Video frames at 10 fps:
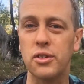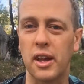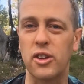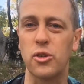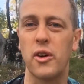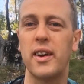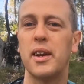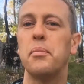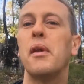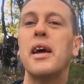sanctuary,
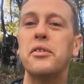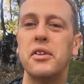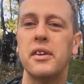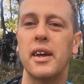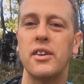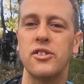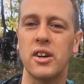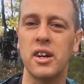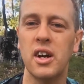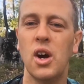in a place in
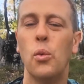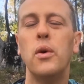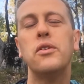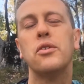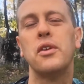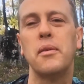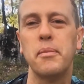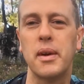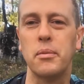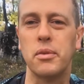nature, with the
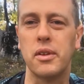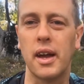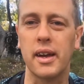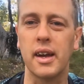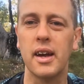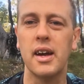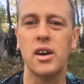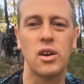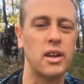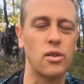sunbeam snake
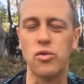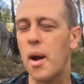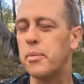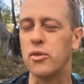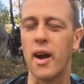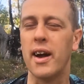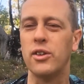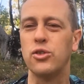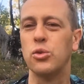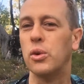either wrapped
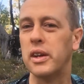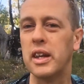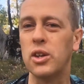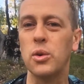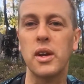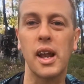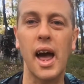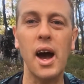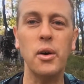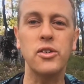around you or near you, and
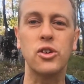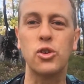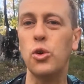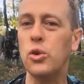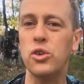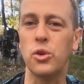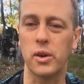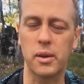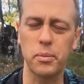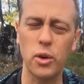allow it to talk to you
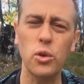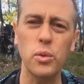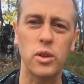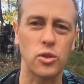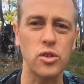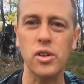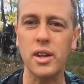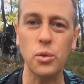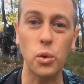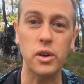and commune with you, just
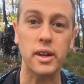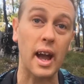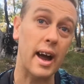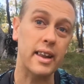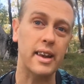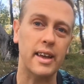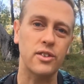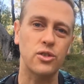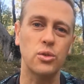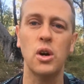like you would a guardian
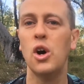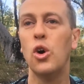angel